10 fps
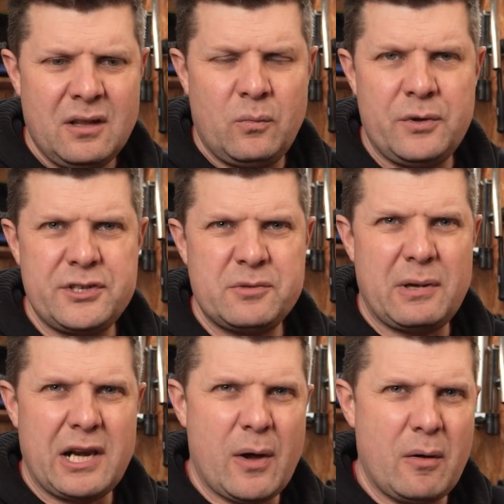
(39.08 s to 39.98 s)
Once it's
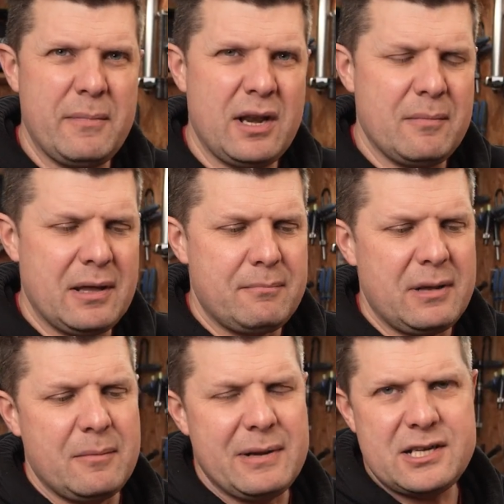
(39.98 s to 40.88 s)
below a
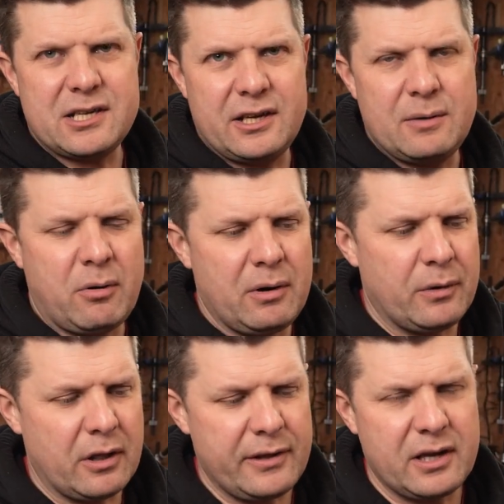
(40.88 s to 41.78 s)
millimeter, you probably
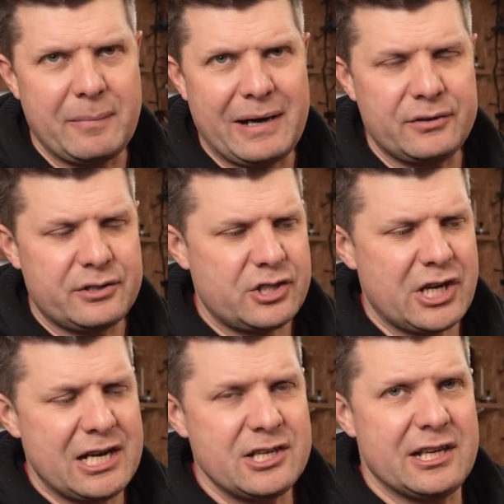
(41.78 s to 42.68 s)
want to think about
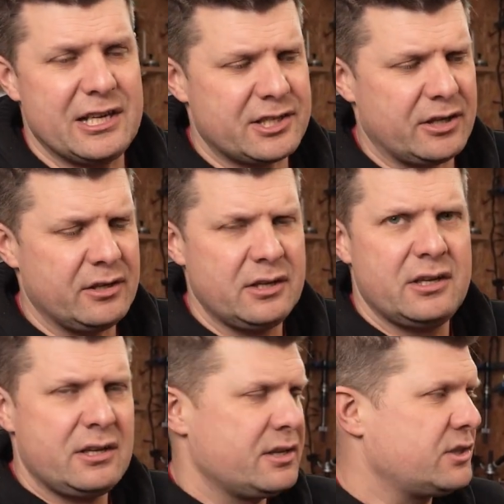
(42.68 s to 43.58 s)
changing it. So
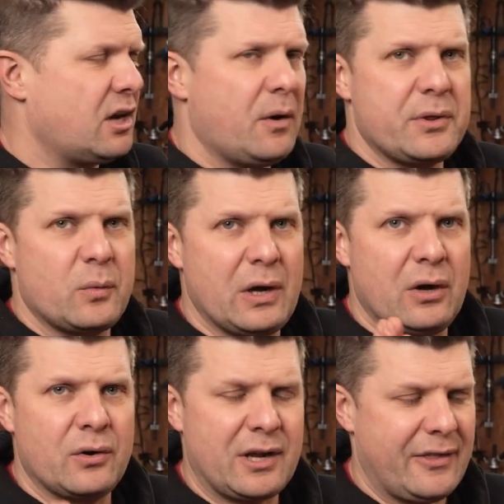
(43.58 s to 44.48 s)
start with your
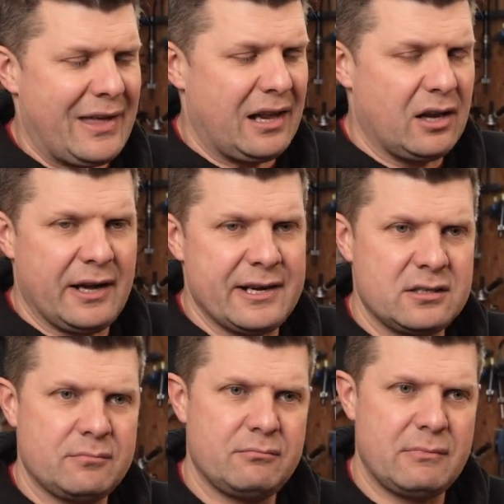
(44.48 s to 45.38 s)
wheel, get that
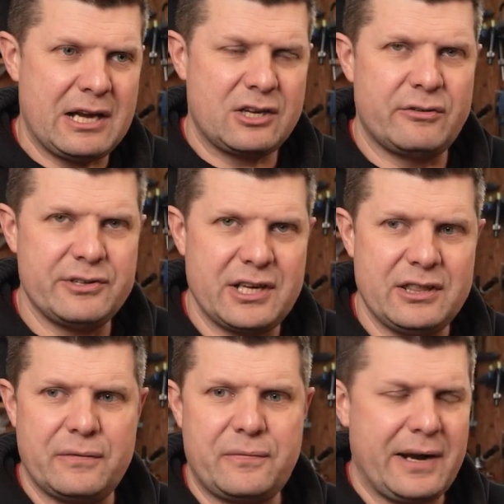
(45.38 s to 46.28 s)
aligned, make sure it's
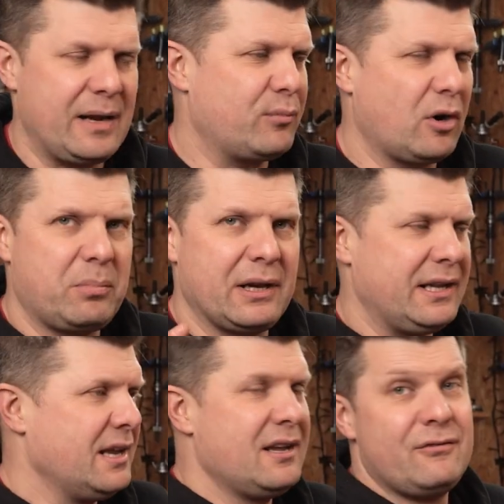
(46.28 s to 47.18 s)
in the frame
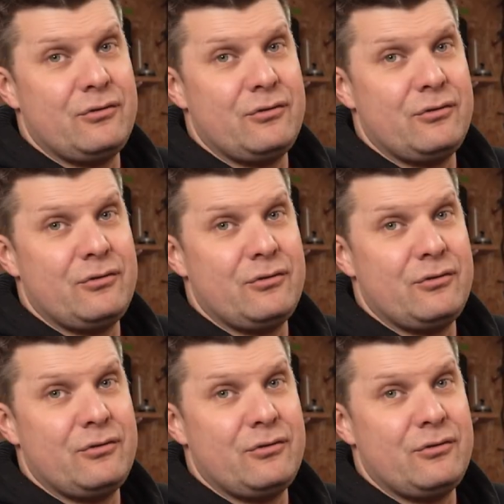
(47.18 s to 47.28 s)
properly.